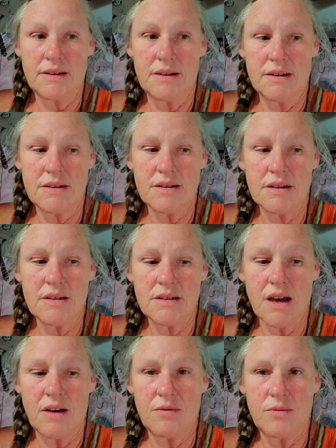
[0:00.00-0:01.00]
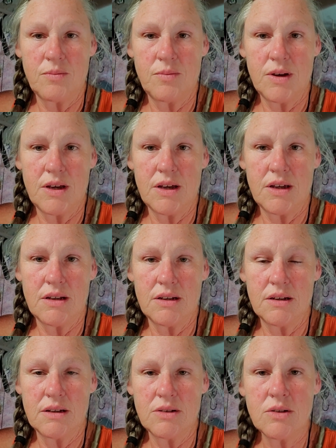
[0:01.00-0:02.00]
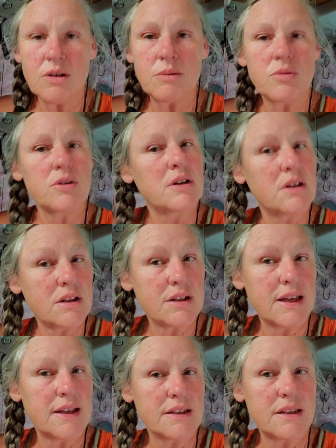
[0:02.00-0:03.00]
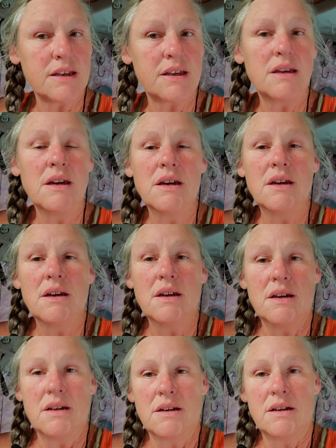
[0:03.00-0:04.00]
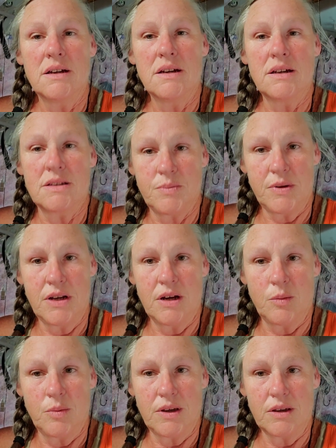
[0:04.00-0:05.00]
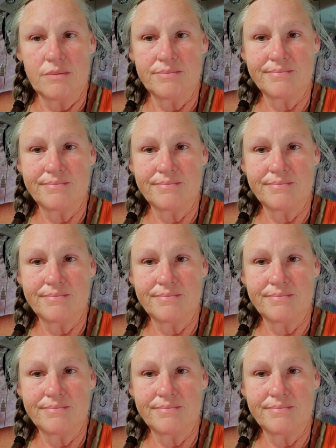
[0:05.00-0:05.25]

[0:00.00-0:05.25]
since I've been doing pretty good lately, it's been helping.